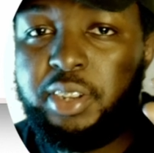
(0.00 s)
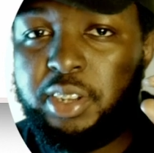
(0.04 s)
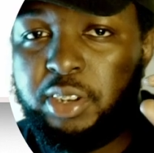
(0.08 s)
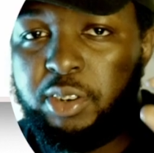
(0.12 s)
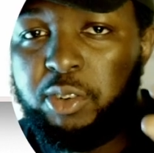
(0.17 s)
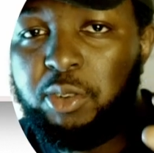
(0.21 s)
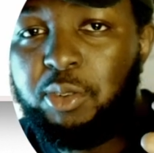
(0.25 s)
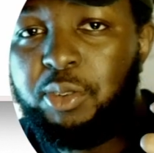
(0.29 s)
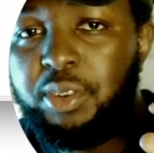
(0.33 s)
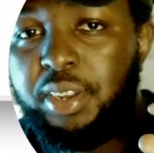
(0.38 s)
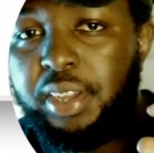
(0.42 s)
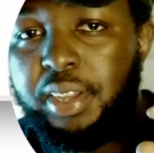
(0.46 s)
in
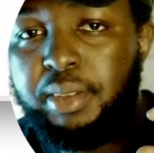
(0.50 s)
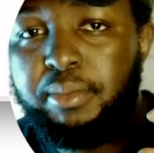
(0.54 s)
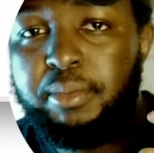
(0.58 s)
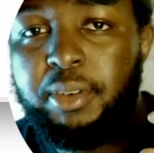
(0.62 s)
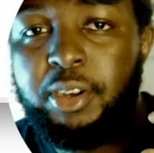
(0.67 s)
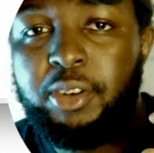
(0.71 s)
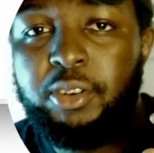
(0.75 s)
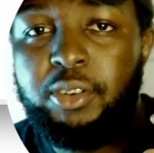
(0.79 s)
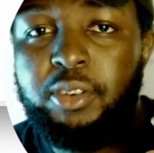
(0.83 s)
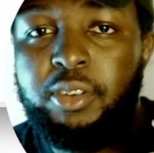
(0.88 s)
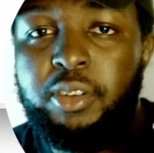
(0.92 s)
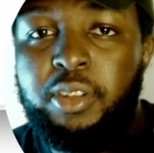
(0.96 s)
cold
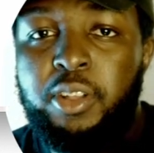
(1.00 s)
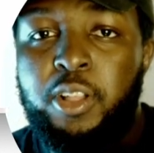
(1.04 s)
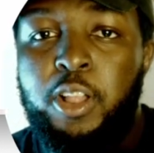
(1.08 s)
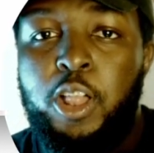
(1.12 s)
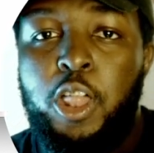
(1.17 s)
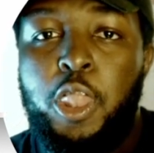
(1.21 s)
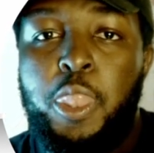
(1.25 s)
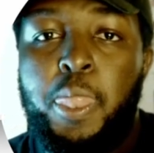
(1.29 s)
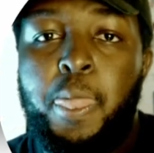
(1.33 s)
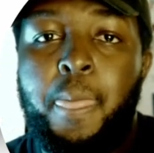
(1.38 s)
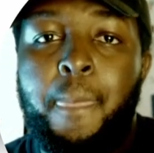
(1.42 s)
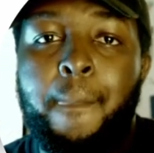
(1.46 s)
email,
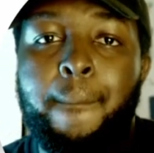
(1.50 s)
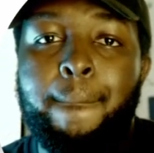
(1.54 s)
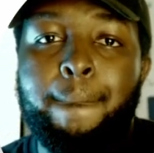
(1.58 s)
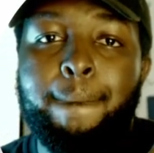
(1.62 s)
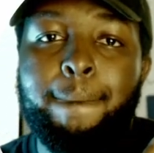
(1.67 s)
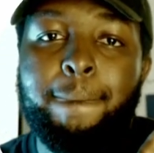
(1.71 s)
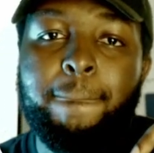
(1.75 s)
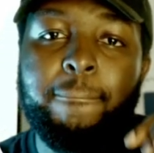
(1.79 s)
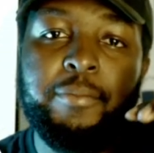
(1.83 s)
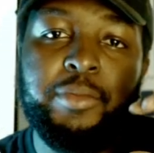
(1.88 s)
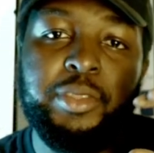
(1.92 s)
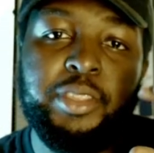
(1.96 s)

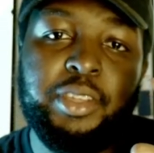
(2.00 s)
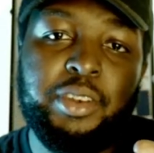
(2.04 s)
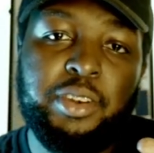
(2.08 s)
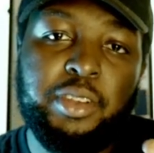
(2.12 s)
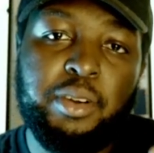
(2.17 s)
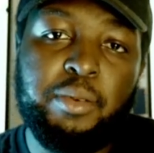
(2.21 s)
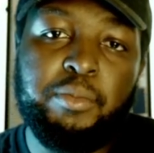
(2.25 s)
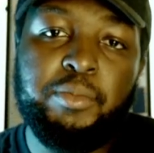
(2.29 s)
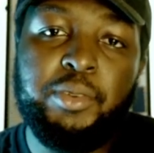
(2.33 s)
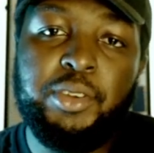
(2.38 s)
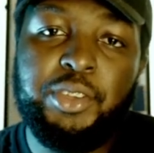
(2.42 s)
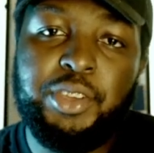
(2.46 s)
the
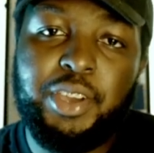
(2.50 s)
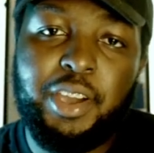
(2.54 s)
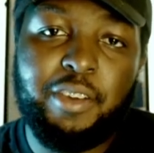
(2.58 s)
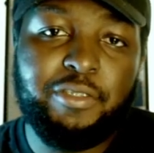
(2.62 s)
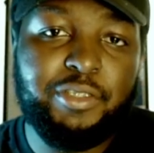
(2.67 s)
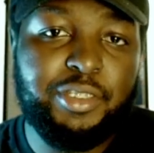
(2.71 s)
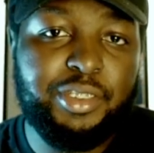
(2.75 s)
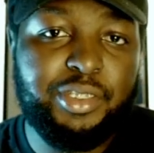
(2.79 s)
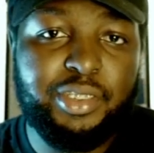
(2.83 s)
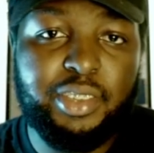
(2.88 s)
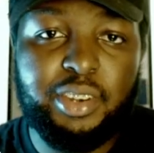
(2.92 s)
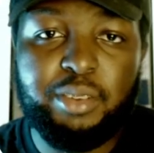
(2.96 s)
number you have
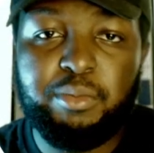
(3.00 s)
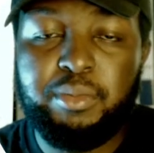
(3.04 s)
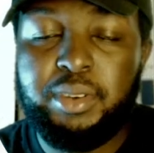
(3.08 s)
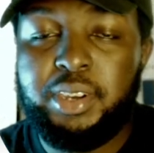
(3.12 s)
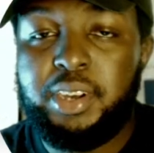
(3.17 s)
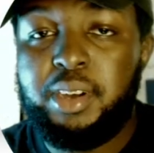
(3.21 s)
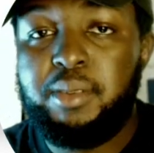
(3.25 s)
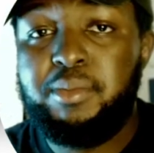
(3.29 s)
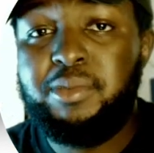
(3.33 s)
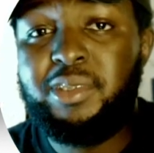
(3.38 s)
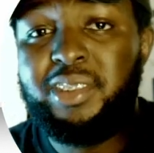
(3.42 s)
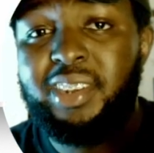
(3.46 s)
to send
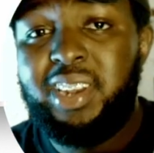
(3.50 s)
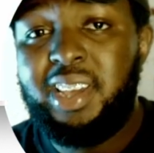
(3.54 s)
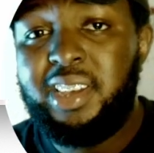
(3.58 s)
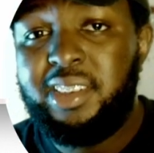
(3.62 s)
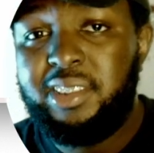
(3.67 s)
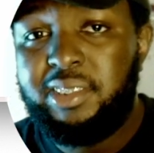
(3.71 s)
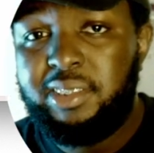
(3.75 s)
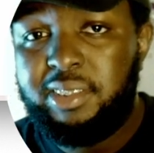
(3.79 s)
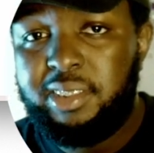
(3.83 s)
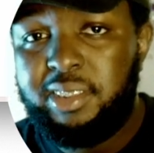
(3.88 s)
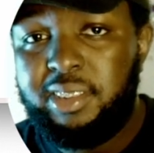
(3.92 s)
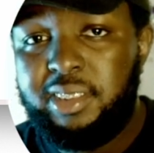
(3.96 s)
becomes
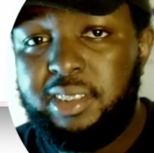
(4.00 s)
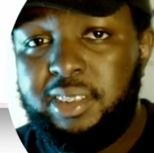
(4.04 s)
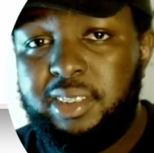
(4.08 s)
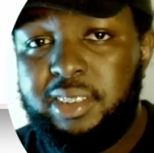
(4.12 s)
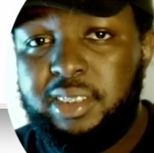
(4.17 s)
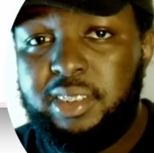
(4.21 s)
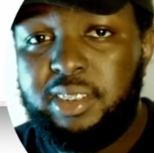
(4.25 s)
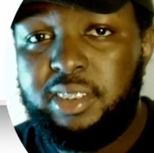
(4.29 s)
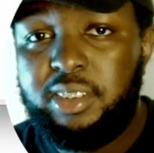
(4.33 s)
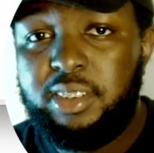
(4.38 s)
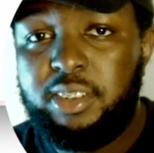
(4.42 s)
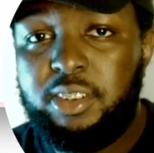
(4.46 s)
less.
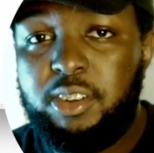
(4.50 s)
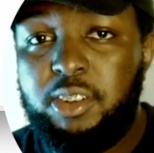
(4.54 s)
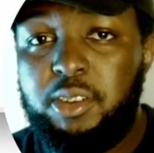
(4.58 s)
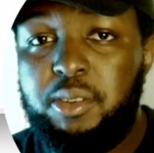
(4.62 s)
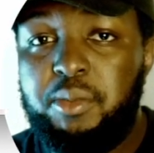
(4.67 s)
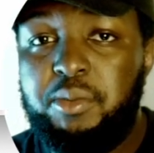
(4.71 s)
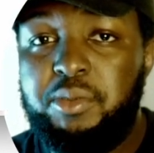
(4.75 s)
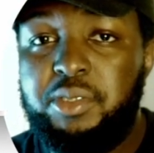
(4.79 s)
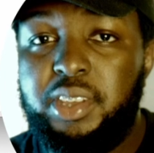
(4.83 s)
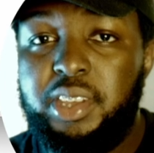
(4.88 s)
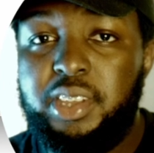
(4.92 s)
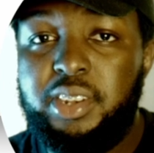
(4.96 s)
You know what
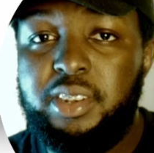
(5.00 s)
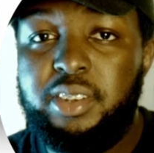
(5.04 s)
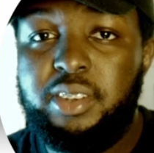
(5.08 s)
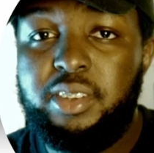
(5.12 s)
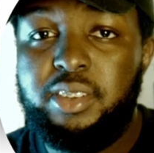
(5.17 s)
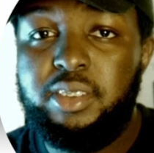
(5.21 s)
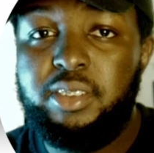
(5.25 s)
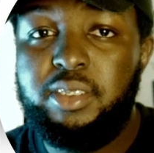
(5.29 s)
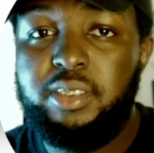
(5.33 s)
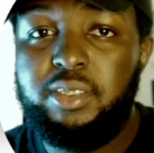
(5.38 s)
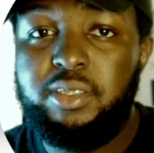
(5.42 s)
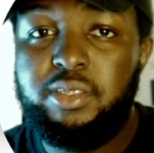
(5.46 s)
I'm saying?
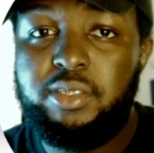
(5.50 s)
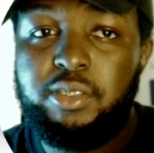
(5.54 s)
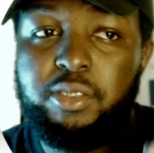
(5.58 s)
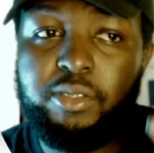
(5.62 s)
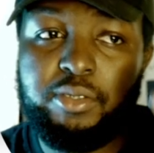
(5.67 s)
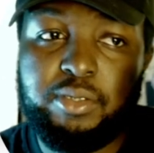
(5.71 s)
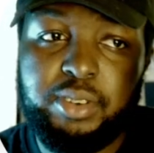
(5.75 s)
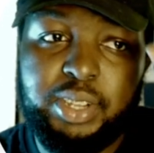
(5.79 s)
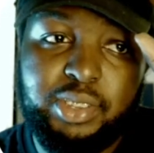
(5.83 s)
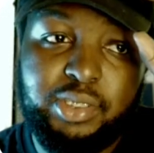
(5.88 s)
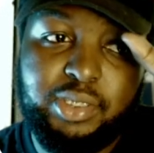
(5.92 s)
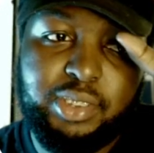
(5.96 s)
So
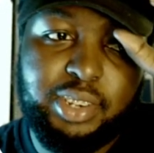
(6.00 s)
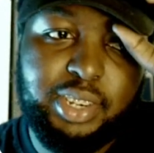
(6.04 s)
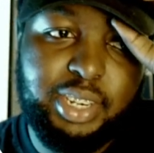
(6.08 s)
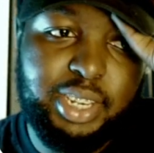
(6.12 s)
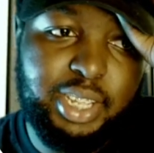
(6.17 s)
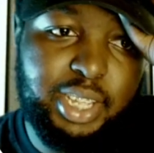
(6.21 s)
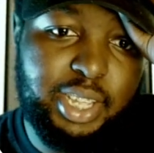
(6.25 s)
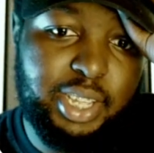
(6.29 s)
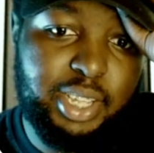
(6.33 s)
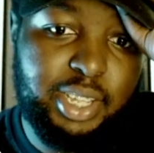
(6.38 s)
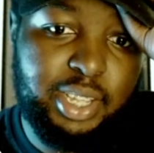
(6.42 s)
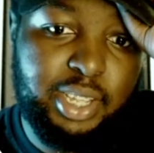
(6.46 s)

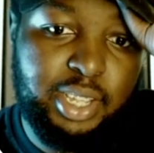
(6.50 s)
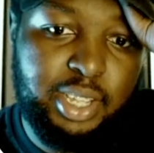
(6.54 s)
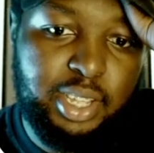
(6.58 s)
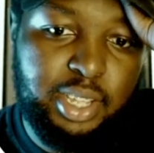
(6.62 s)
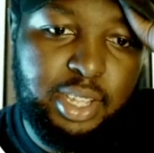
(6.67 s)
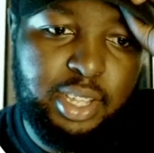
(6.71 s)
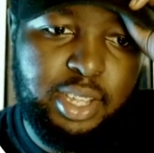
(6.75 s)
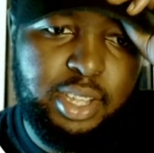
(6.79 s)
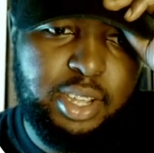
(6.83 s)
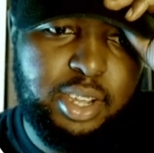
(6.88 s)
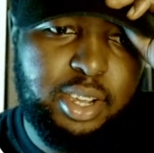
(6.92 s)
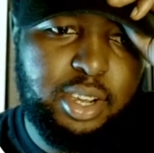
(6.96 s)
recently,
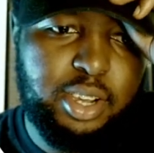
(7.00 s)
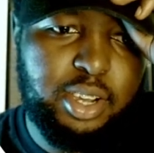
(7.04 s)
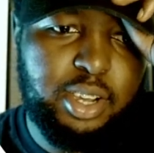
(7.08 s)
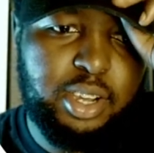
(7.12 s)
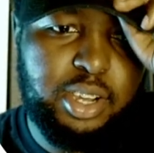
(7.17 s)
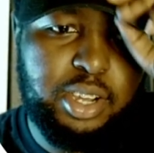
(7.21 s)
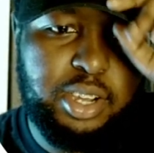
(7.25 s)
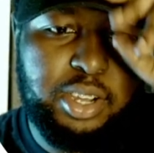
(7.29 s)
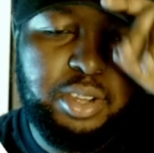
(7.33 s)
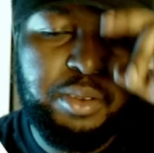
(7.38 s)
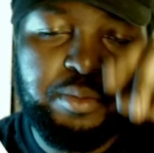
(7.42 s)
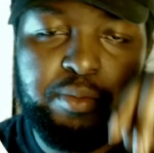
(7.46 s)

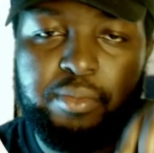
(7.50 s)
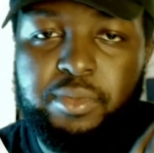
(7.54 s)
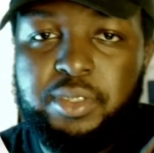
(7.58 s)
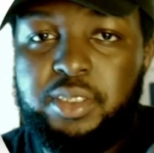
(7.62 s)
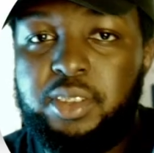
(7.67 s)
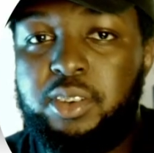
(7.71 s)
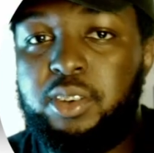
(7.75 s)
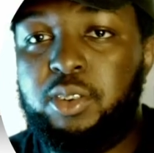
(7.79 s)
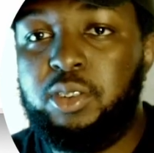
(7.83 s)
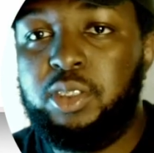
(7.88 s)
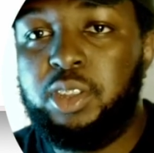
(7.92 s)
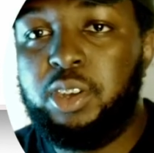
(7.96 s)

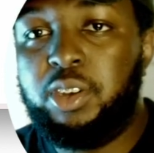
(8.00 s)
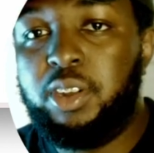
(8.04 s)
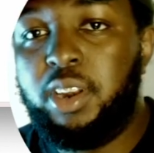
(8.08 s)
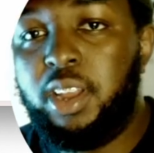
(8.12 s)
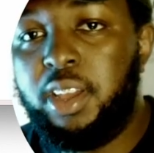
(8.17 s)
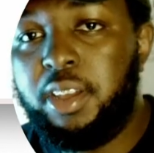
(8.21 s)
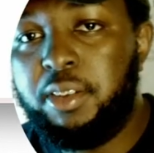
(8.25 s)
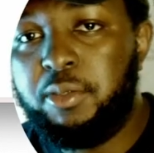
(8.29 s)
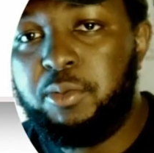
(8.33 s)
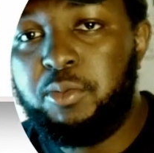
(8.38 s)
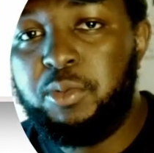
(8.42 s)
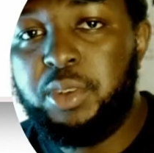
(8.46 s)
the
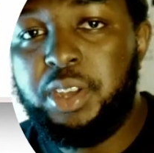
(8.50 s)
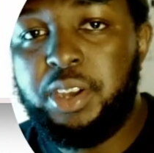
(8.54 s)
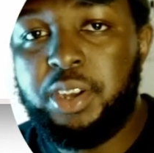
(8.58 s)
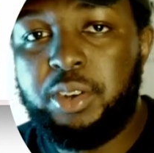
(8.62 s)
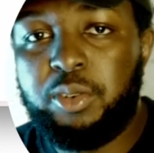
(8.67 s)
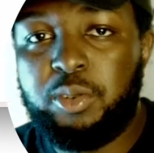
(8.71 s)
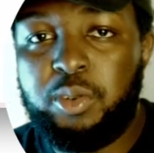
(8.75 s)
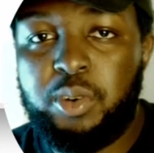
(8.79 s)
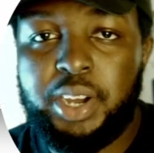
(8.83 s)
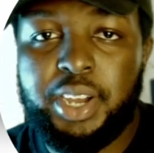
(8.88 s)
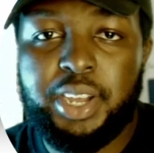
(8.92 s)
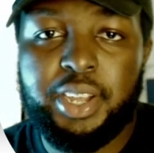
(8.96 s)
client we
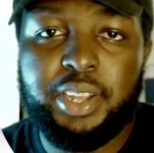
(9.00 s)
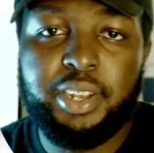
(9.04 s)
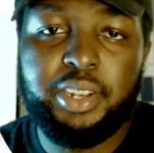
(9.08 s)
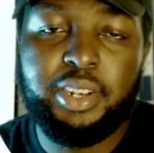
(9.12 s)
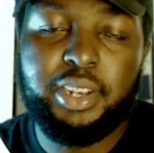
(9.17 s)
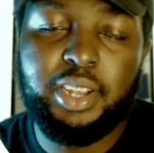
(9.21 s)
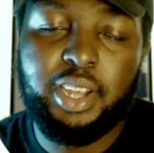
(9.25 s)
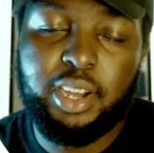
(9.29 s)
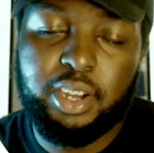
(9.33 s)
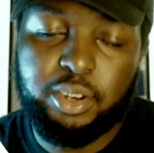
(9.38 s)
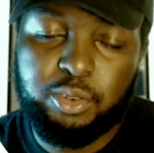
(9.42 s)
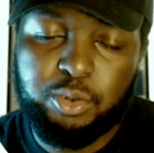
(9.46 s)

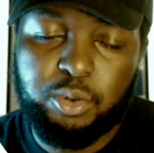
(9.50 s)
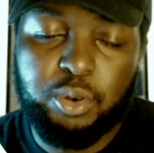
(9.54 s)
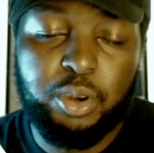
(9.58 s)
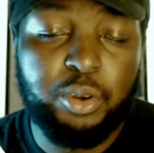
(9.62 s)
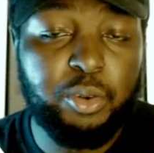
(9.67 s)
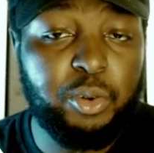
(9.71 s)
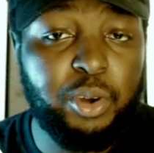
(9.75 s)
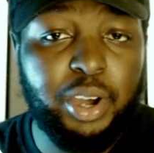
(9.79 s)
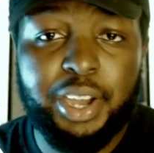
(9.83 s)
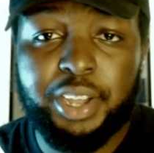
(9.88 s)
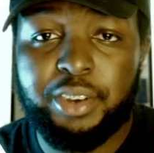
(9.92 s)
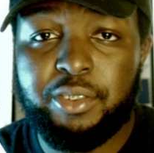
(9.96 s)

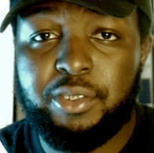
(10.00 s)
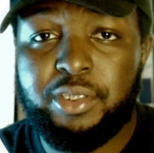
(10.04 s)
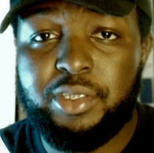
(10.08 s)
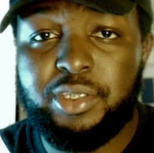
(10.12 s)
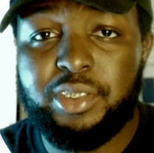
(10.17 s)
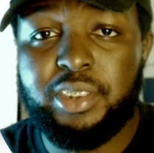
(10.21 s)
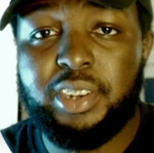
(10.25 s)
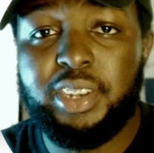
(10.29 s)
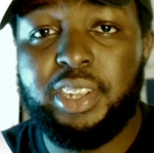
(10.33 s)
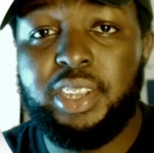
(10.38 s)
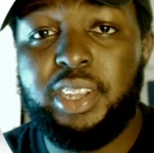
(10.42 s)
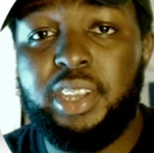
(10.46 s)
acquired
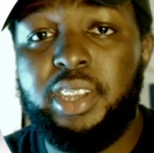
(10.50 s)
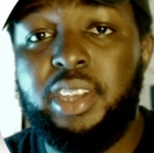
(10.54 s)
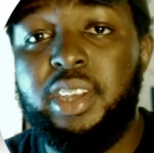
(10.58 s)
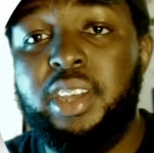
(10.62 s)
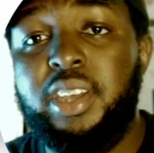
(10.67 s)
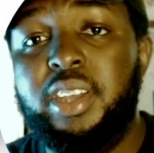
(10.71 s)
recently